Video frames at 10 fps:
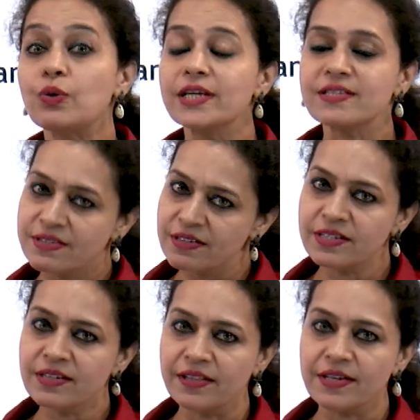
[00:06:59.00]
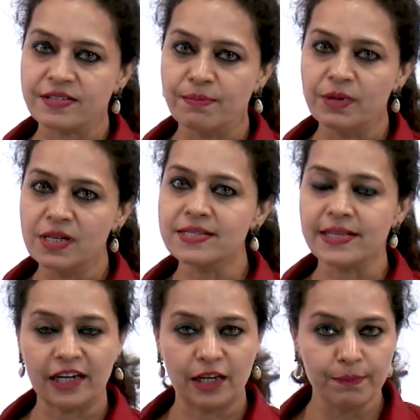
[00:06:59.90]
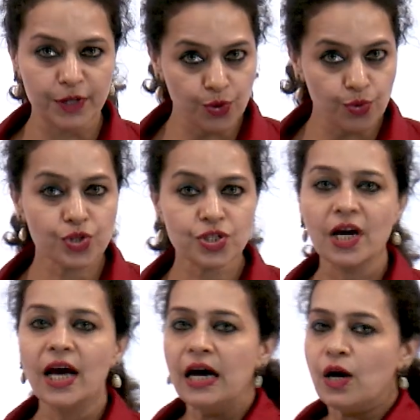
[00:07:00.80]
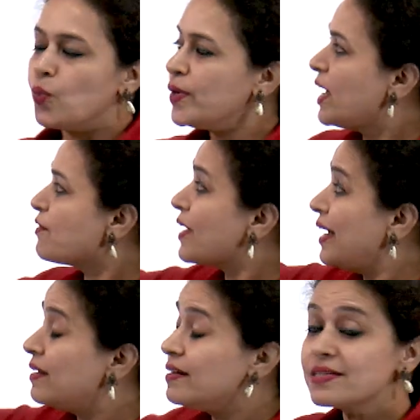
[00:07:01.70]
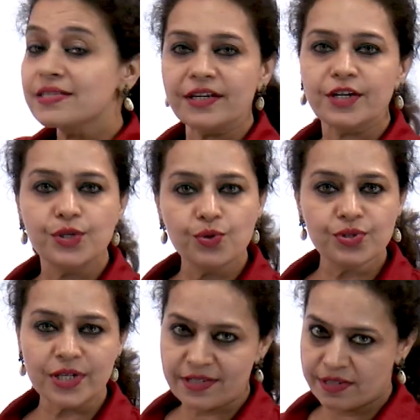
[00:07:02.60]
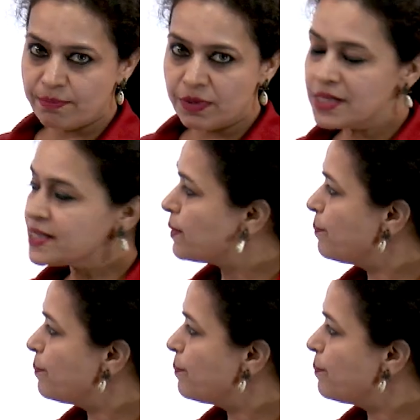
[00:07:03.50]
at certain other symbols that can be used. We have colors that are used as symbols.